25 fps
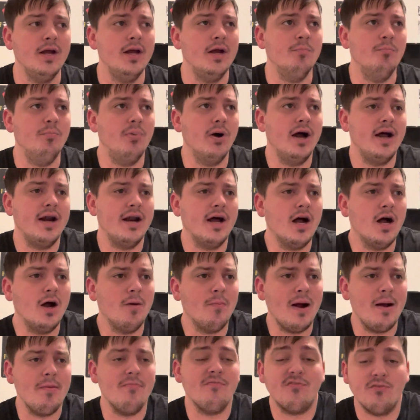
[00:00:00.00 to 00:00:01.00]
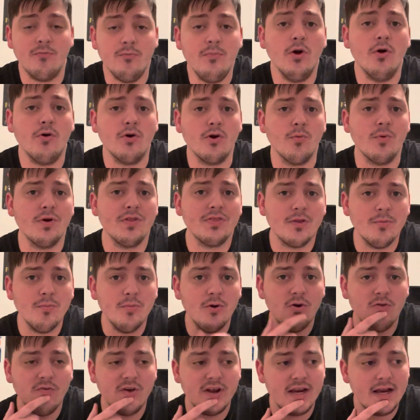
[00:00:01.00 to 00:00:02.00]
but I'm familiar with the
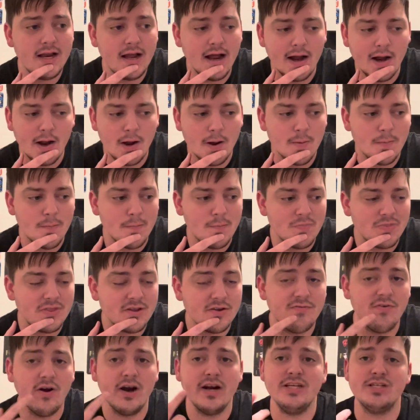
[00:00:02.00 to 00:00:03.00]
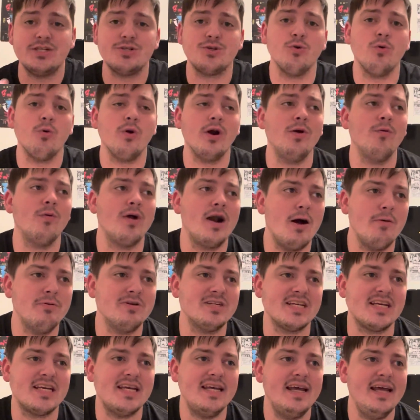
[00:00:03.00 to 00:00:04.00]
movie. Funny story, when I was
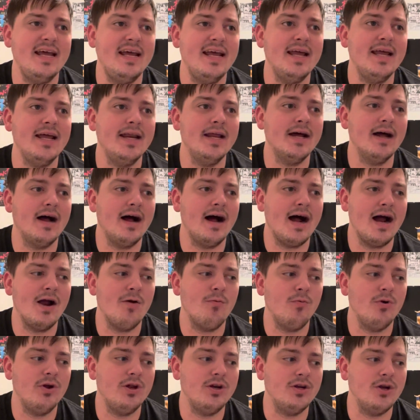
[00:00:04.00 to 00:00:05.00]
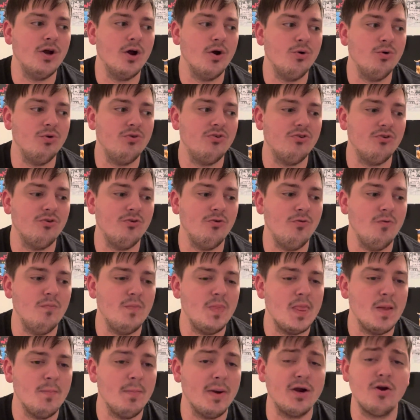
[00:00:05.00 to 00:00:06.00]
a kid,
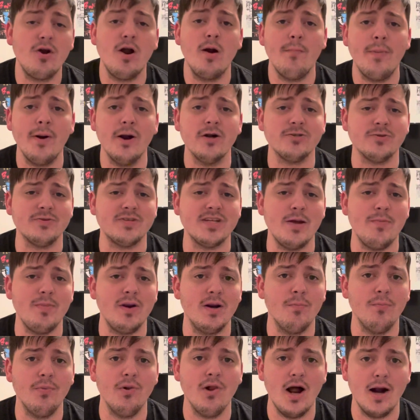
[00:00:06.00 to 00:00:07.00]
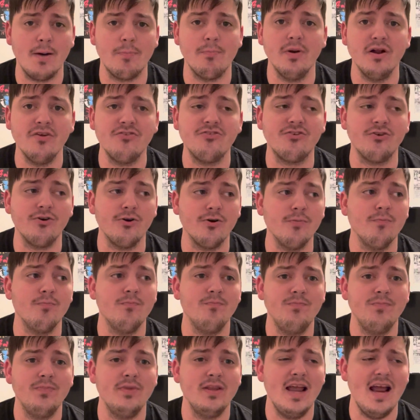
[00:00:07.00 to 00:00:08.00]
my grandparents would take me to Blockbuster
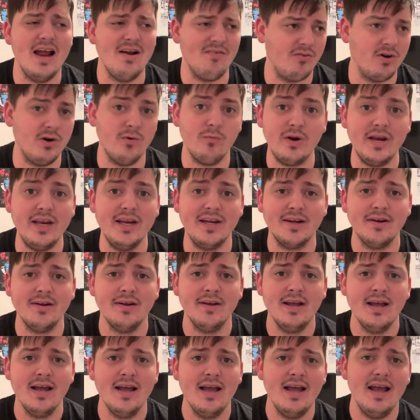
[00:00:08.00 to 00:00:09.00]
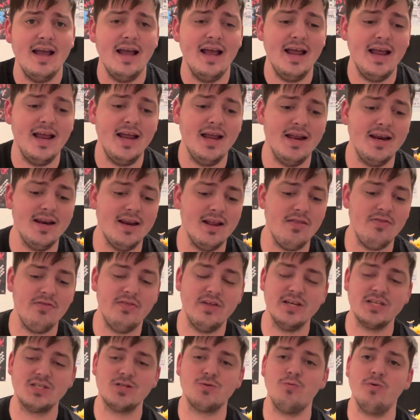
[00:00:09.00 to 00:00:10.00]
every week. And
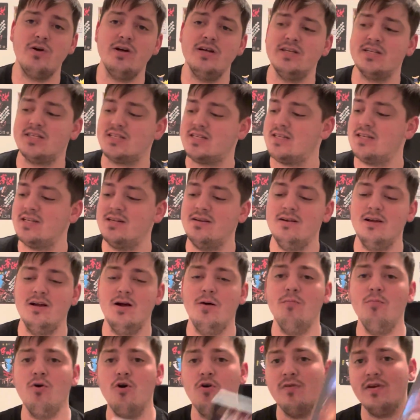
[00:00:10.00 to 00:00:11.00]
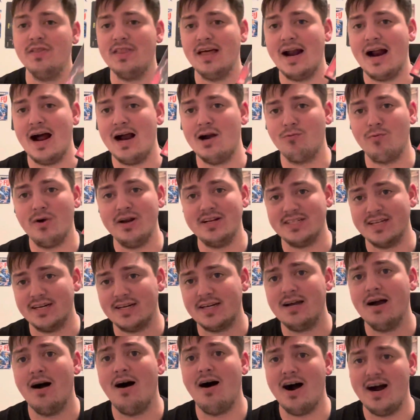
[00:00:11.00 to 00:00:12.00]
this was a movie that I rented
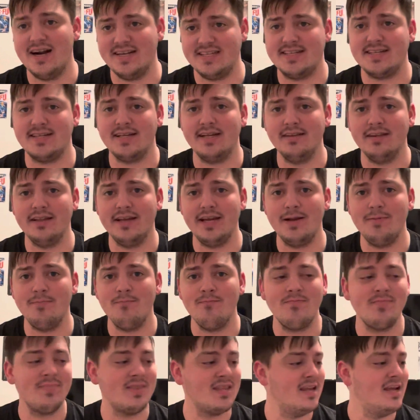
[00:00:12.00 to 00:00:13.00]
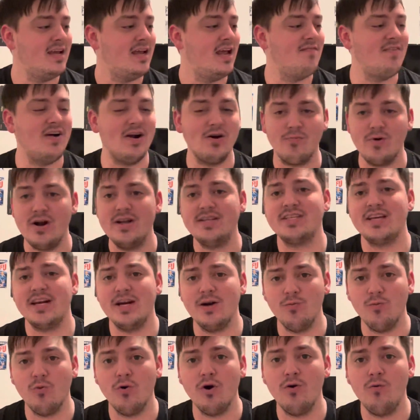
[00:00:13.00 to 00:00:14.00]
constantly. If I rented
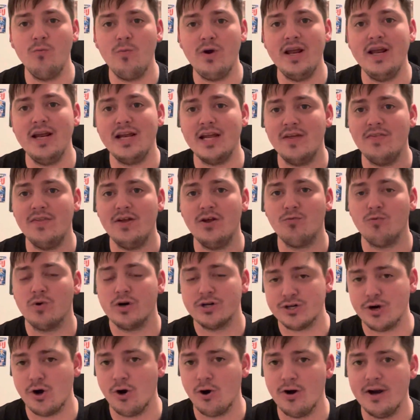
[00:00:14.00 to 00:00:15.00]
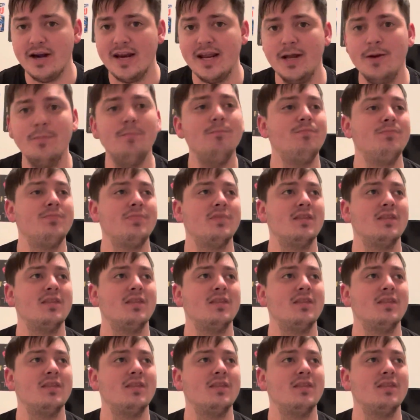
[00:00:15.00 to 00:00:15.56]
it one week and then returned it,